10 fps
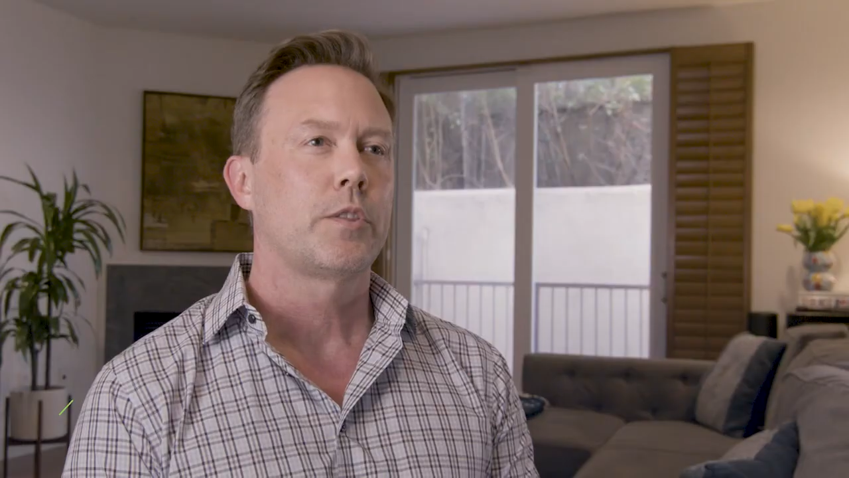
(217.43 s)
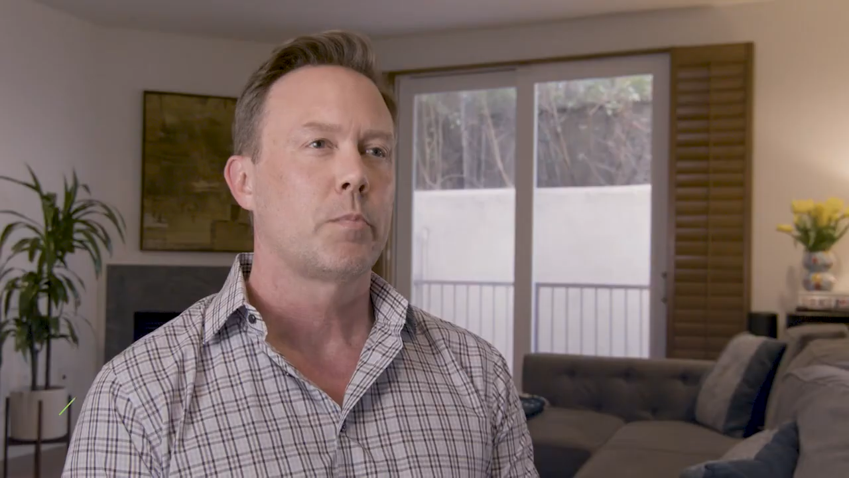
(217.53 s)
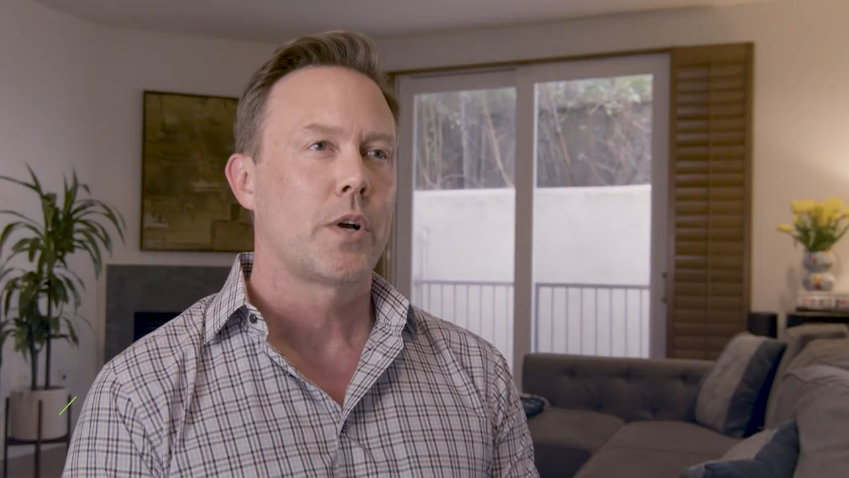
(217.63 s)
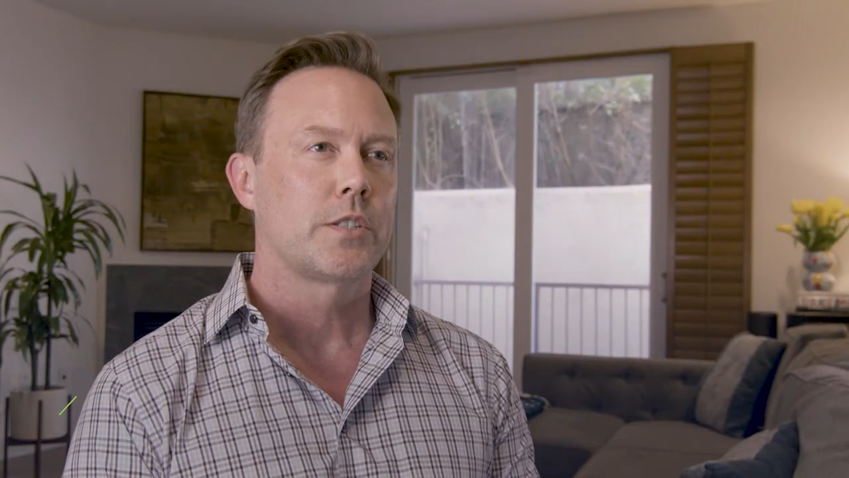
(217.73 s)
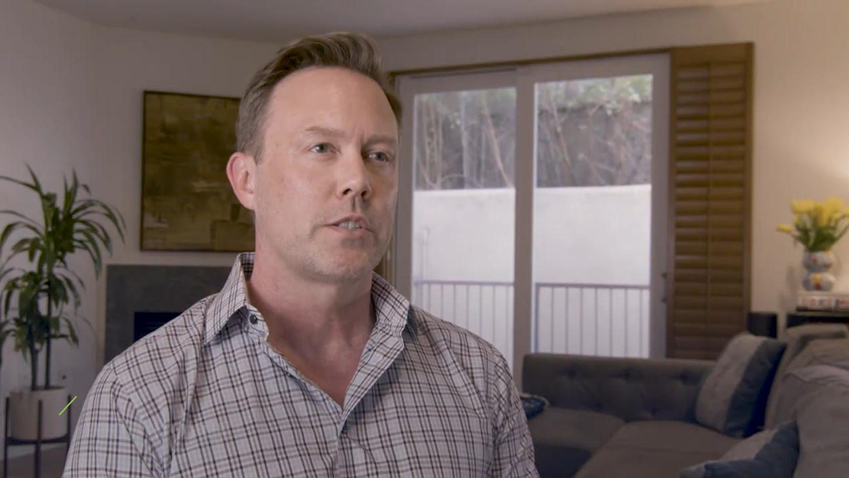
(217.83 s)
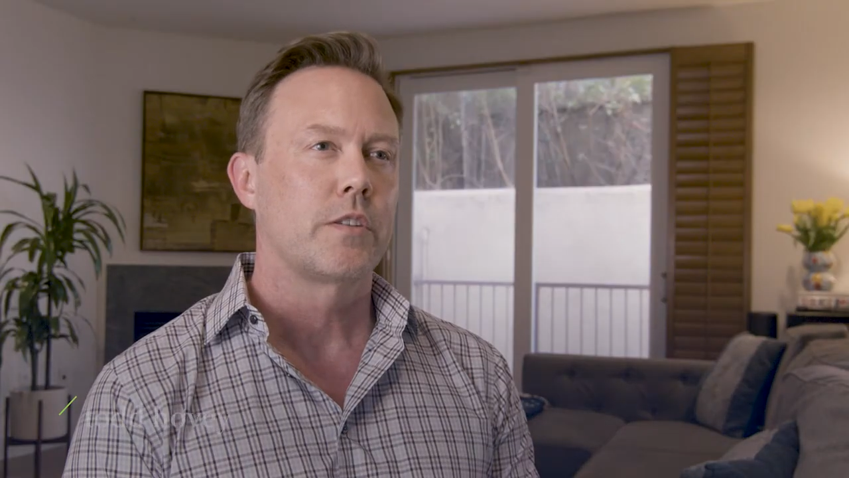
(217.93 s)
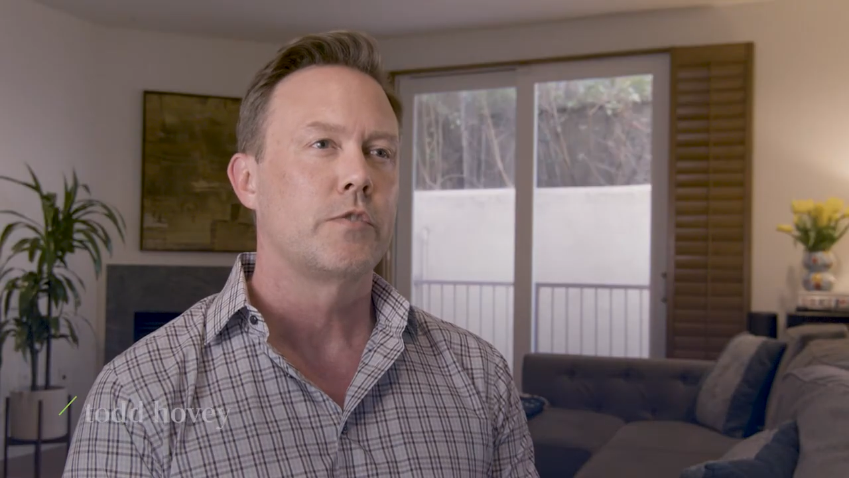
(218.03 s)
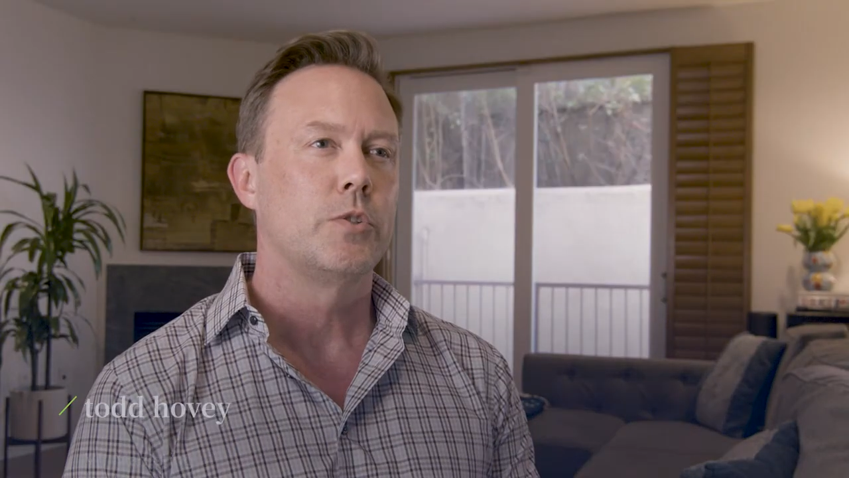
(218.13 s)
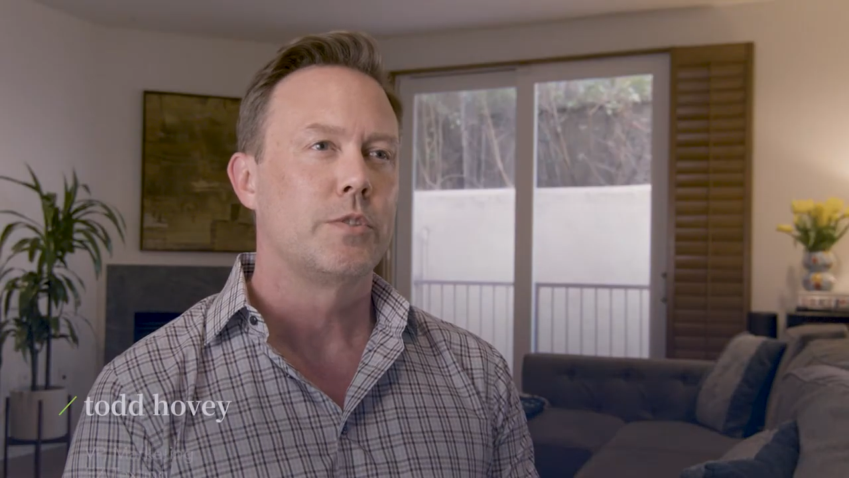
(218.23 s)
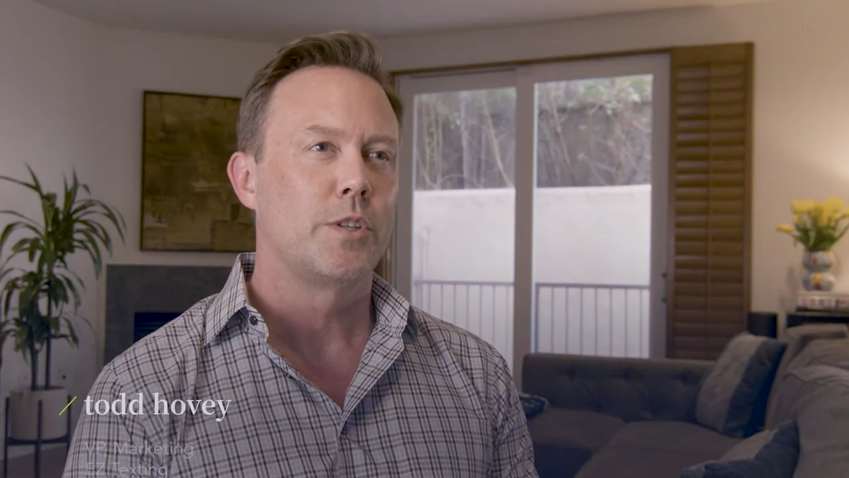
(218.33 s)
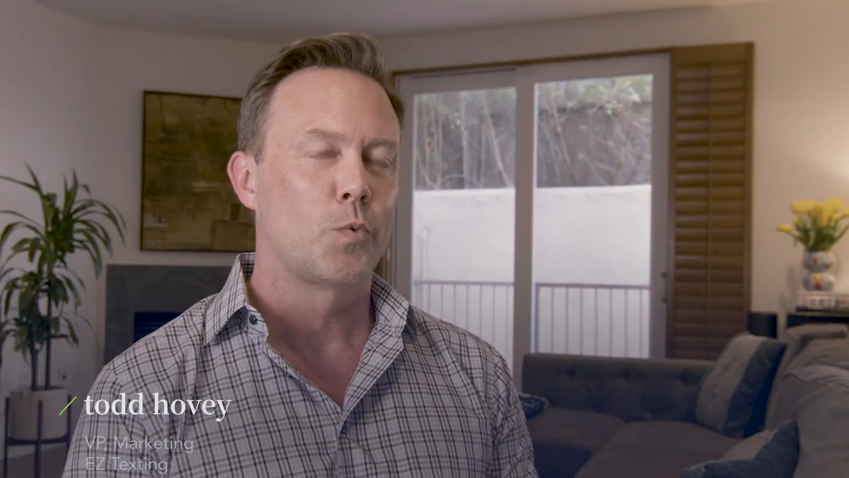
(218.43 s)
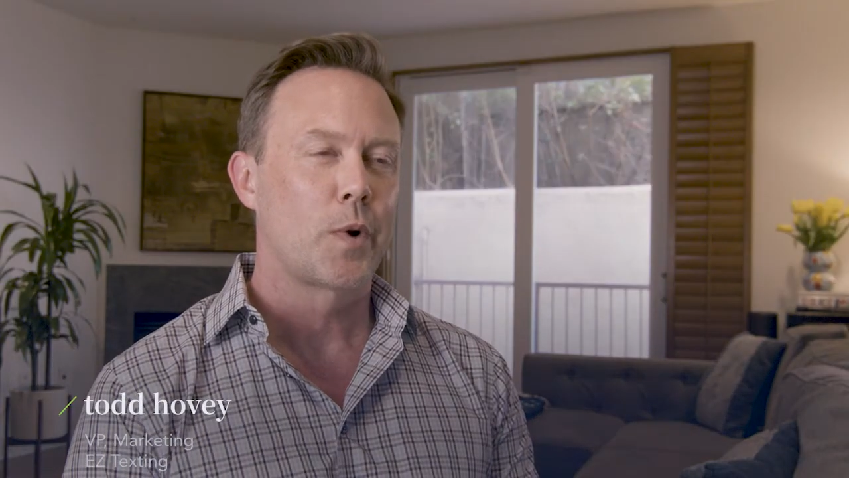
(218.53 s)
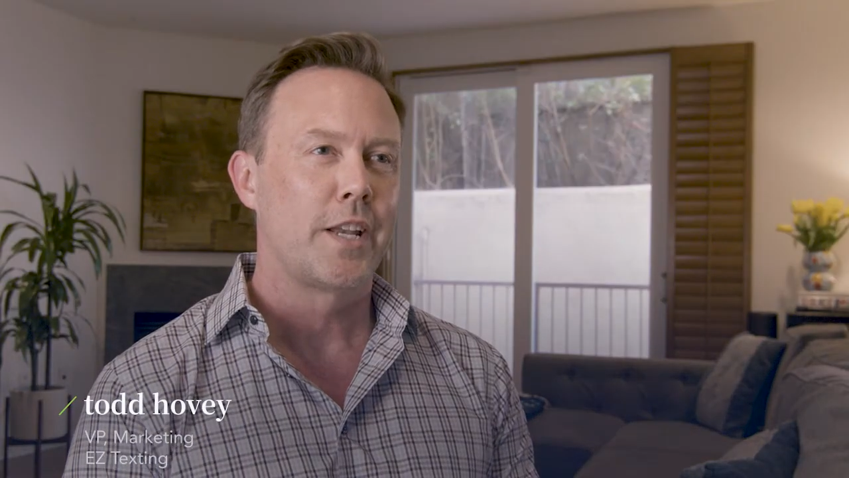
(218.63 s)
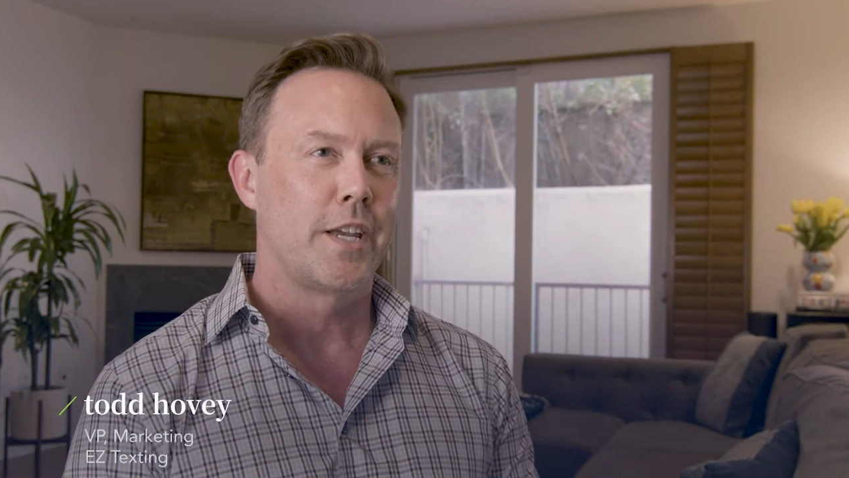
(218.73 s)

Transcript: the process of choosing the right